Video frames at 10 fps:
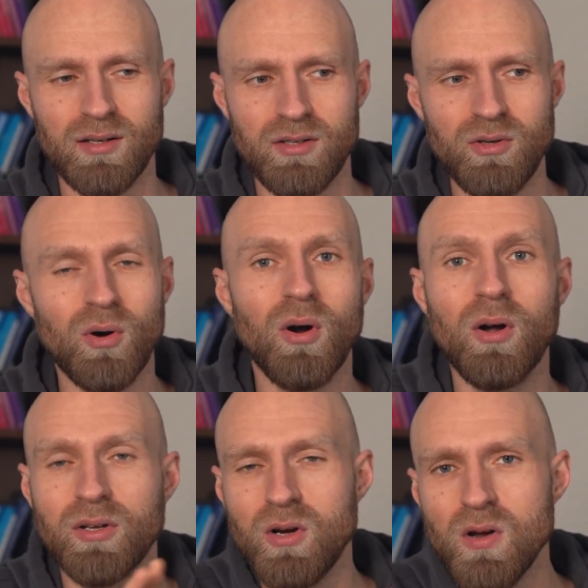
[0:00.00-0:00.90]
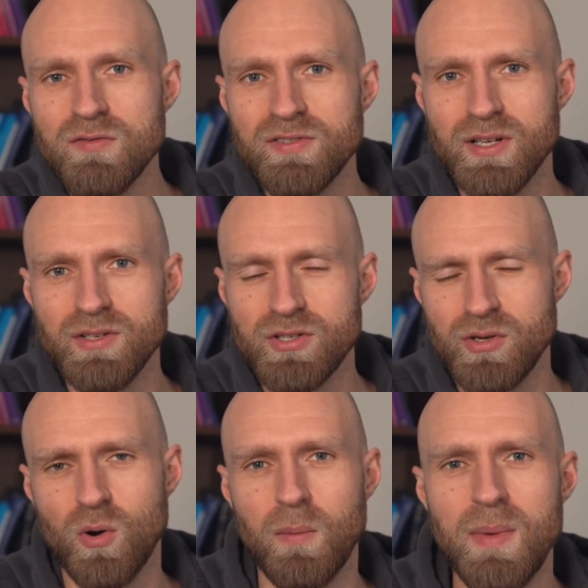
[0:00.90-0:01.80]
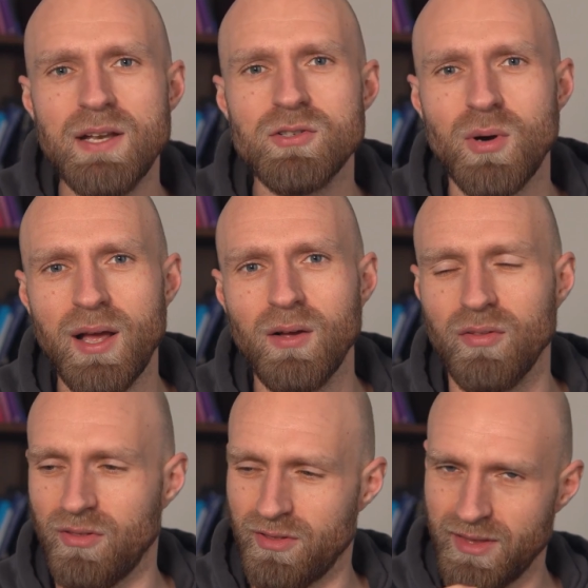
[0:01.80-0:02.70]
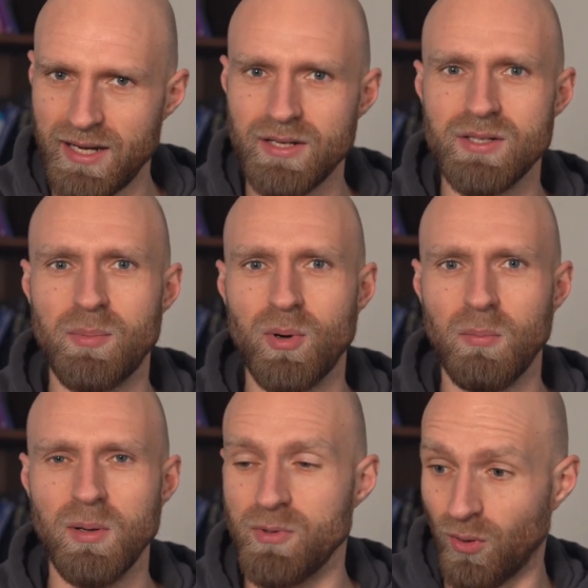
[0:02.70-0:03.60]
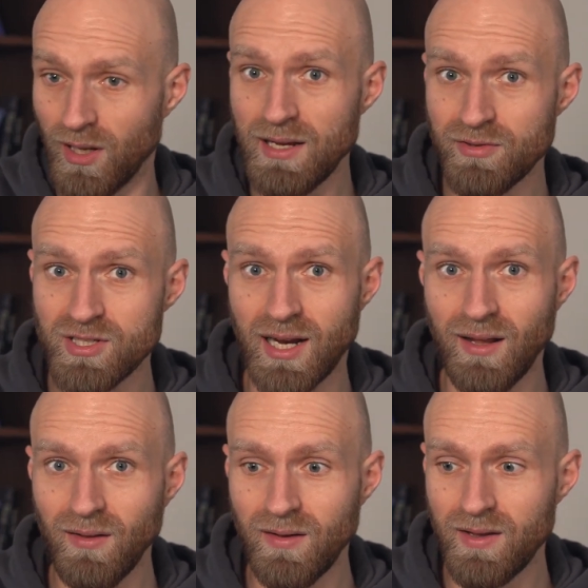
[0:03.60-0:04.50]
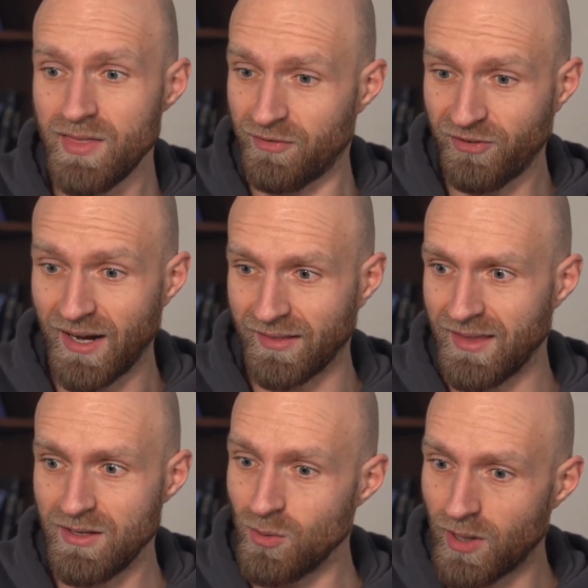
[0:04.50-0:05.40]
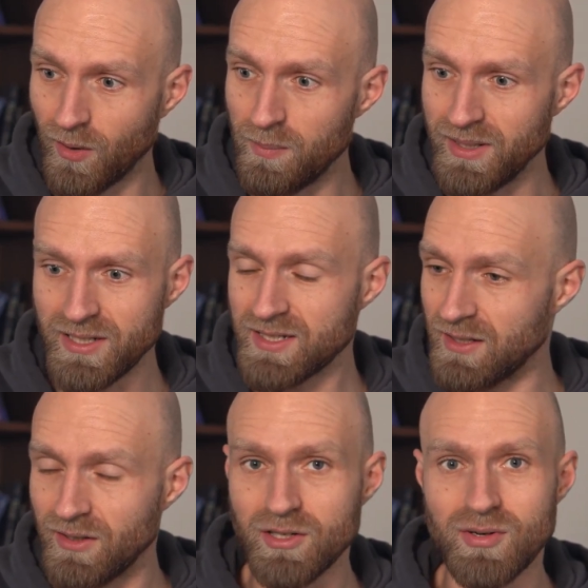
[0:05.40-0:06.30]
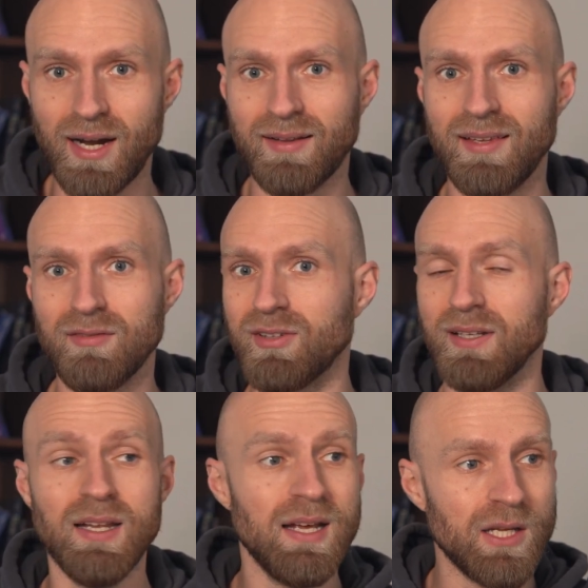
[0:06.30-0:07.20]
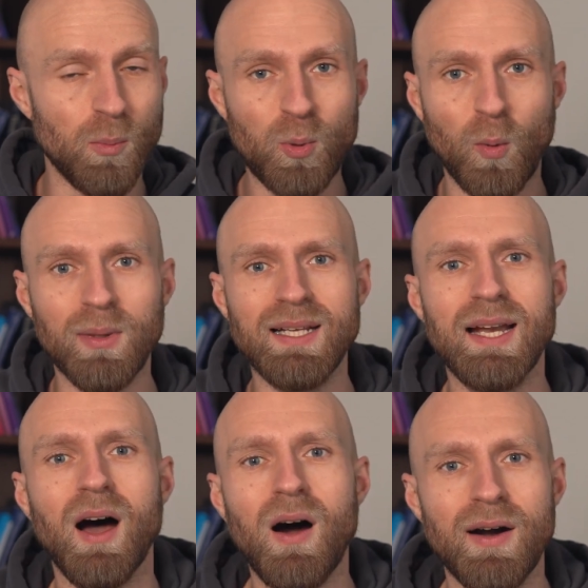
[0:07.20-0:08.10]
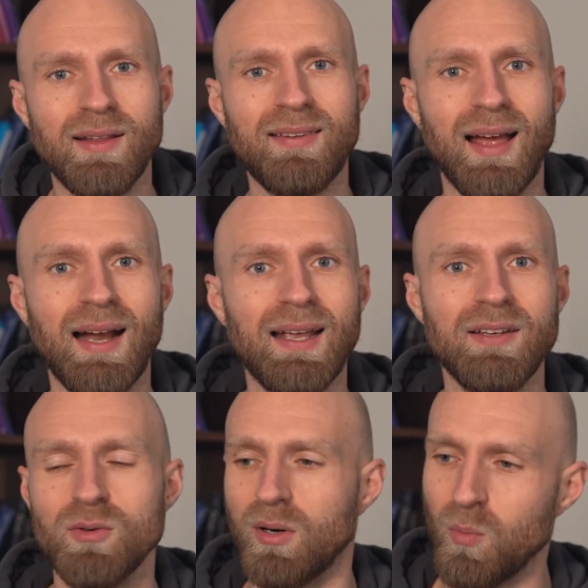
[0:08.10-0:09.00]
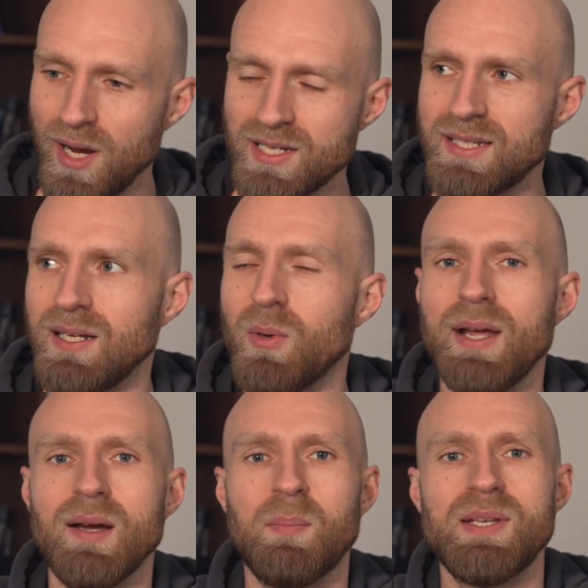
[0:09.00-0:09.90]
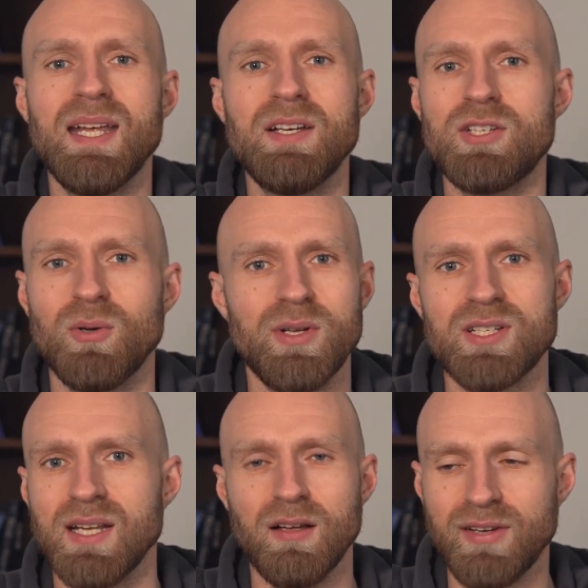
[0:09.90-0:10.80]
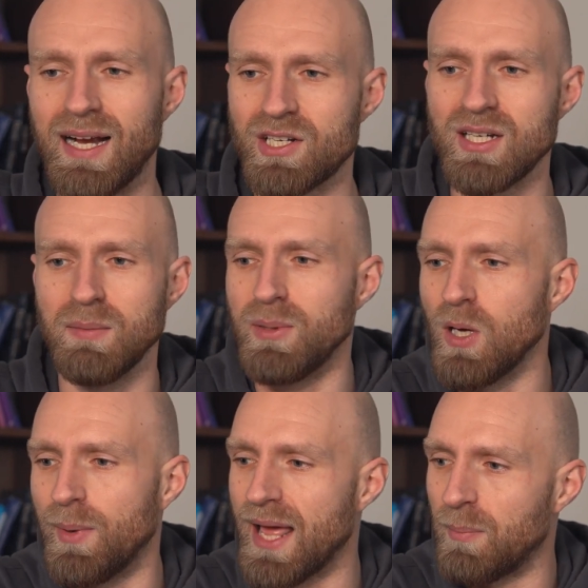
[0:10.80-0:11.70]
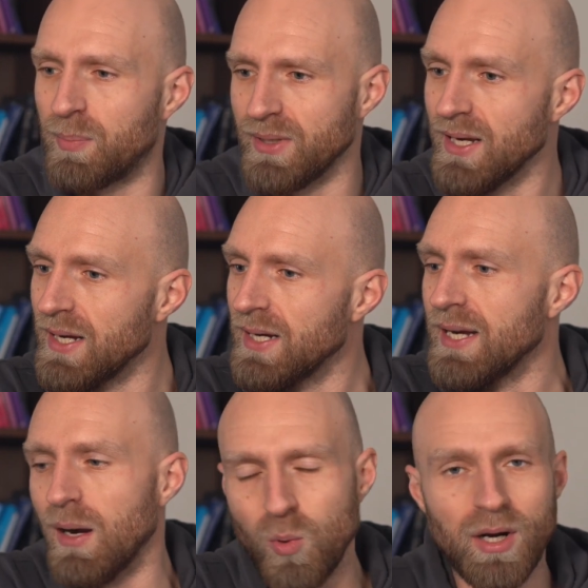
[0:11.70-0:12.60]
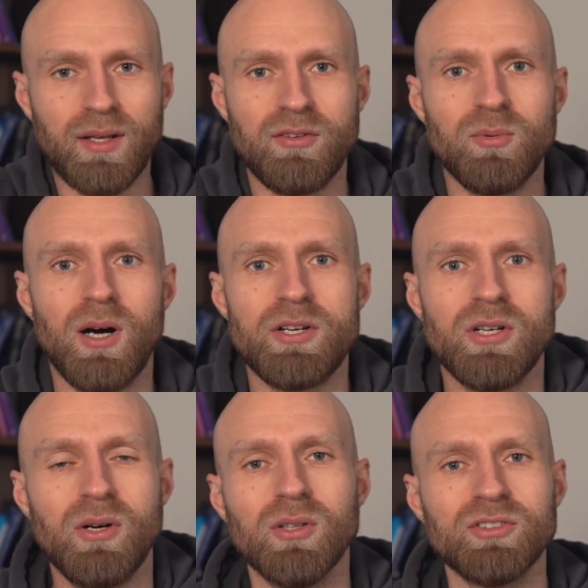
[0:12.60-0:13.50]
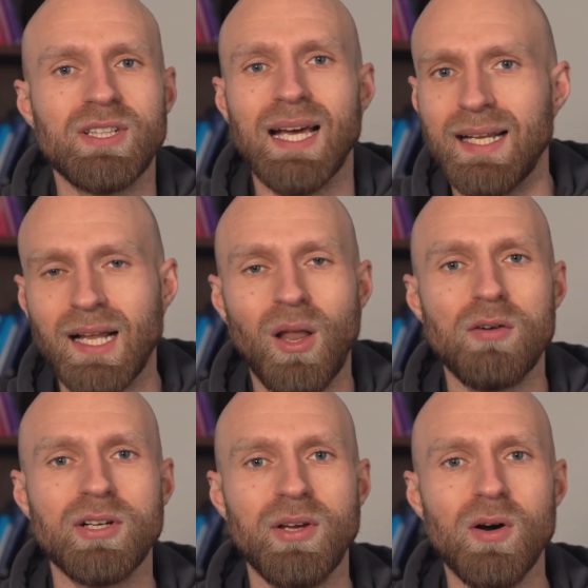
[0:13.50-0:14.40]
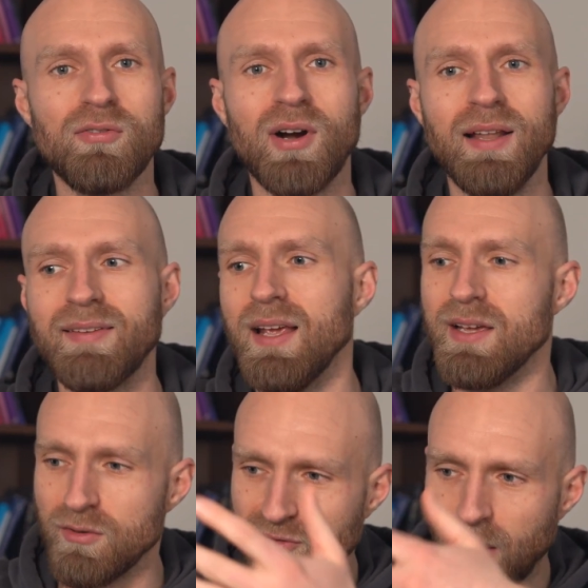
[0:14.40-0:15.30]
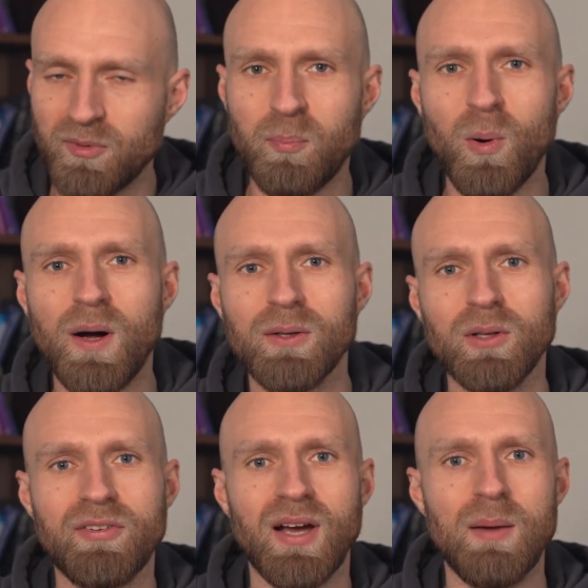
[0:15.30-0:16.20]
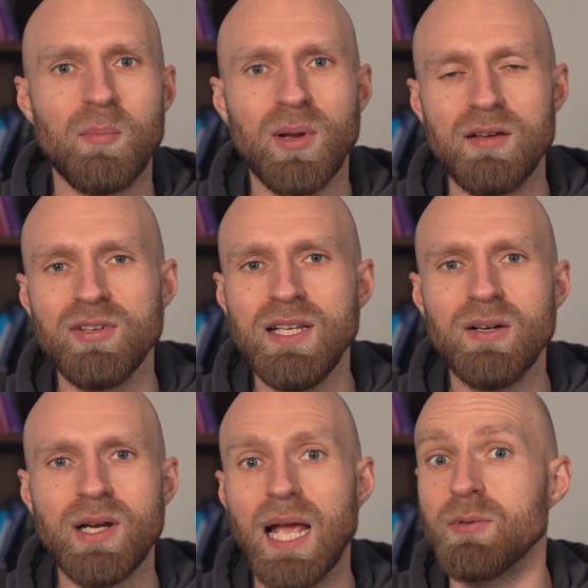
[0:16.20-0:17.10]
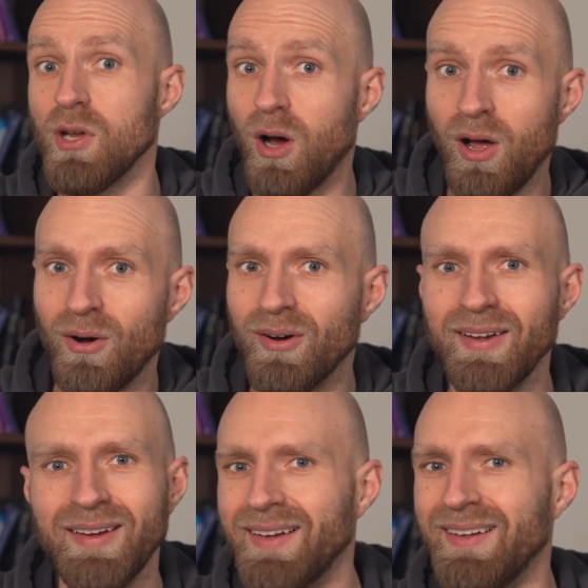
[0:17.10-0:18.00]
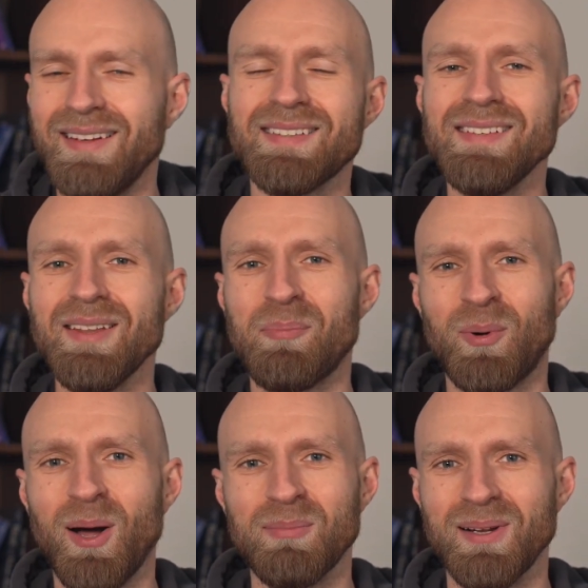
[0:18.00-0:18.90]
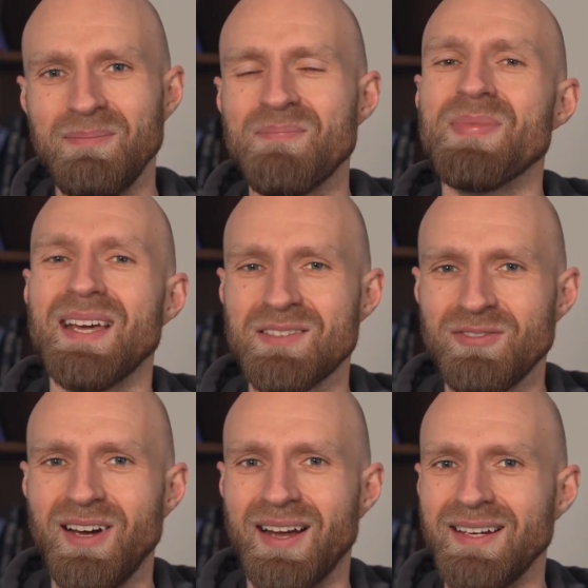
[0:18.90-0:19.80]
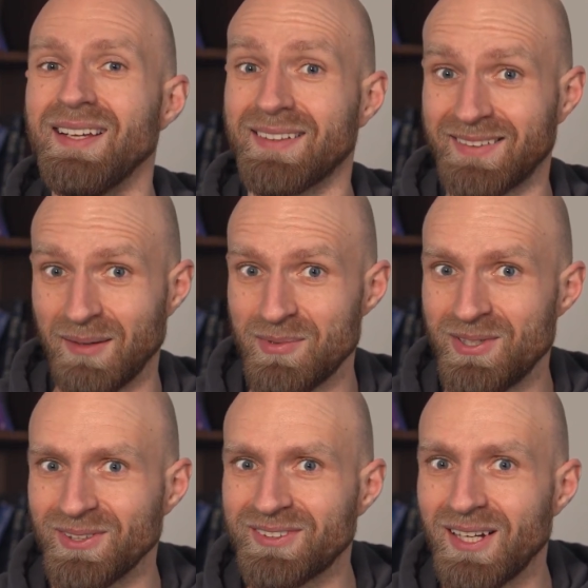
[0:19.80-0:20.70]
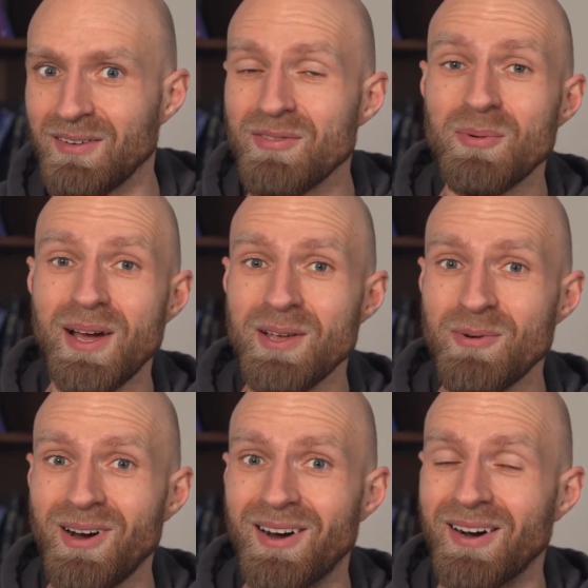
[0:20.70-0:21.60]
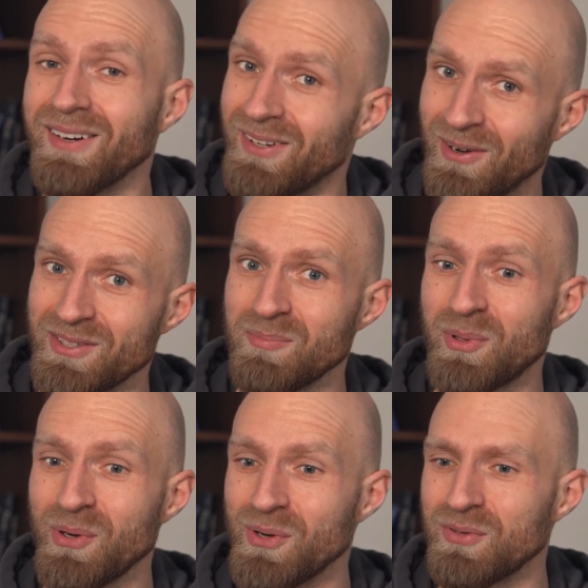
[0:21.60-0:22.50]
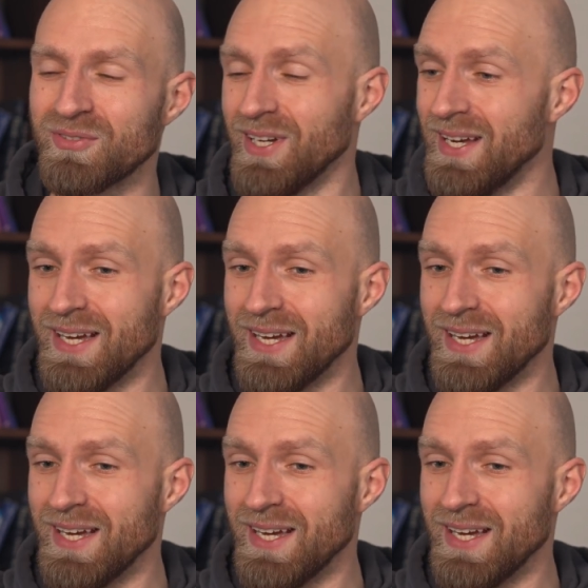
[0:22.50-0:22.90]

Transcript: Your unconfidence, your mental health, that is the problem. Your lifestyle, the fact that you are obese and unattractive and you'll probably get a heart attack and you are wasting away your potential instead of actually becoming happy and working towards your goals and getting a loving girlfriend, you fap to porn all the time and play video games. No, that's not the problem. That's fine. Accept yourself the way you are. Don't improve.